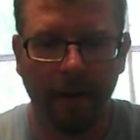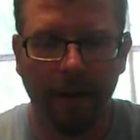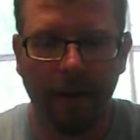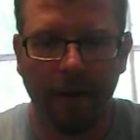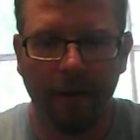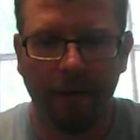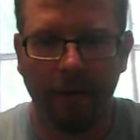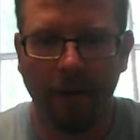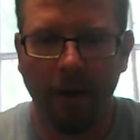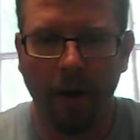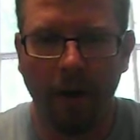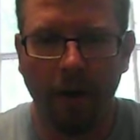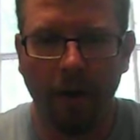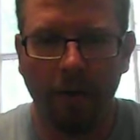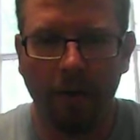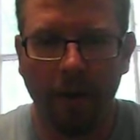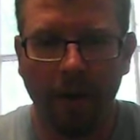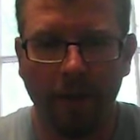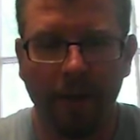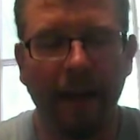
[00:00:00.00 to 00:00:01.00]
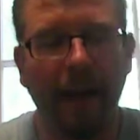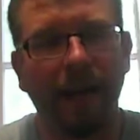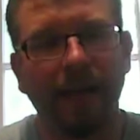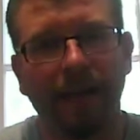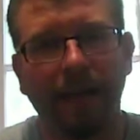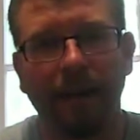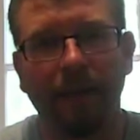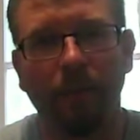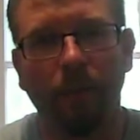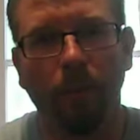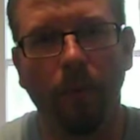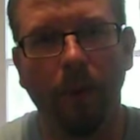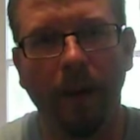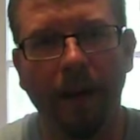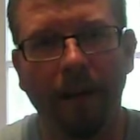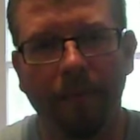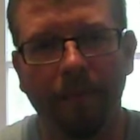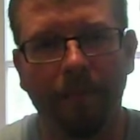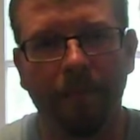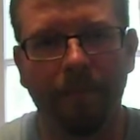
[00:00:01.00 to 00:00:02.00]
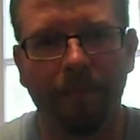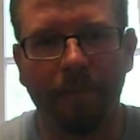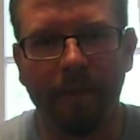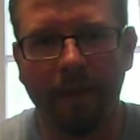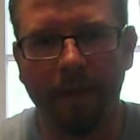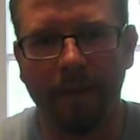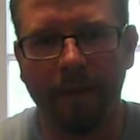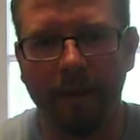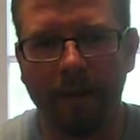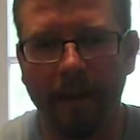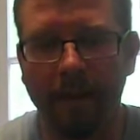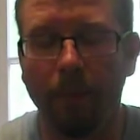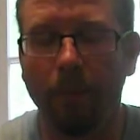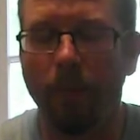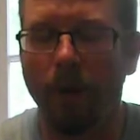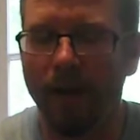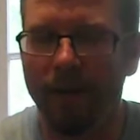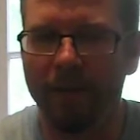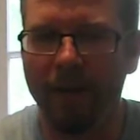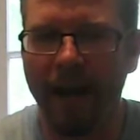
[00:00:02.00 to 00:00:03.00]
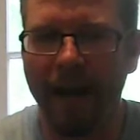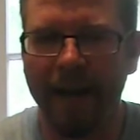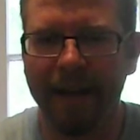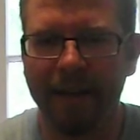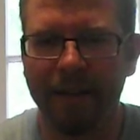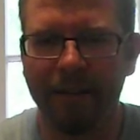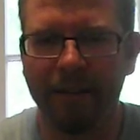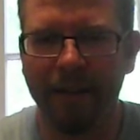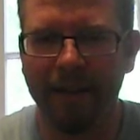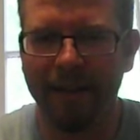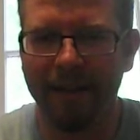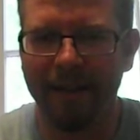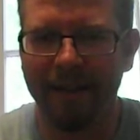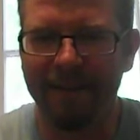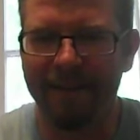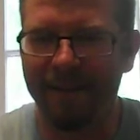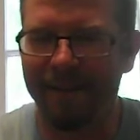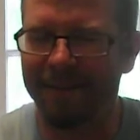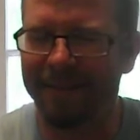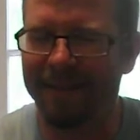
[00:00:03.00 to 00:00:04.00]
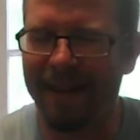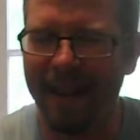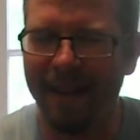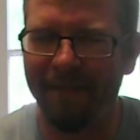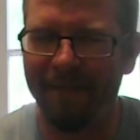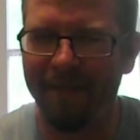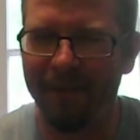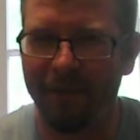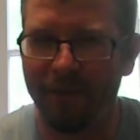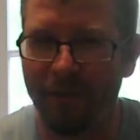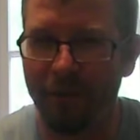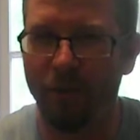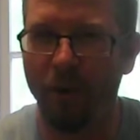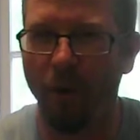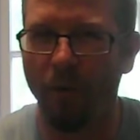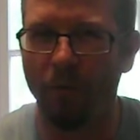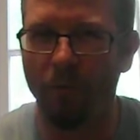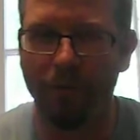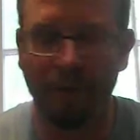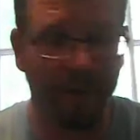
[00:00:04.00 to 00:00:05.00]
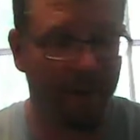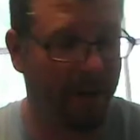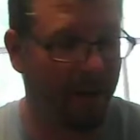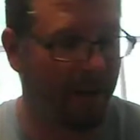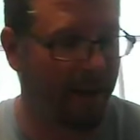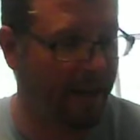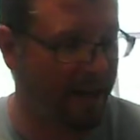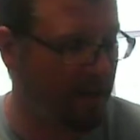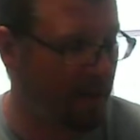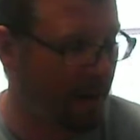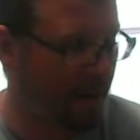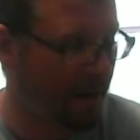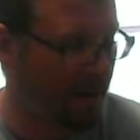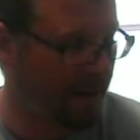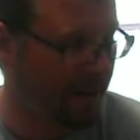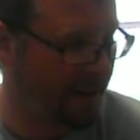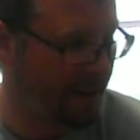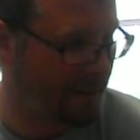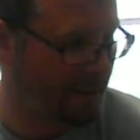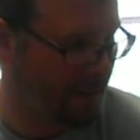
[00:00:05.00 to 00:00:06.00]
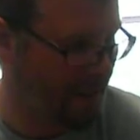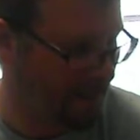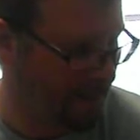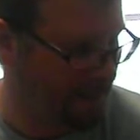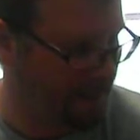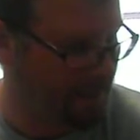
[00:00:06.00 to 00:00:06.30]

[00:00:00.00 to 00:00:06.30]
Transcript: So that gun went. It was accurate, just Savages don't feel like quality to me.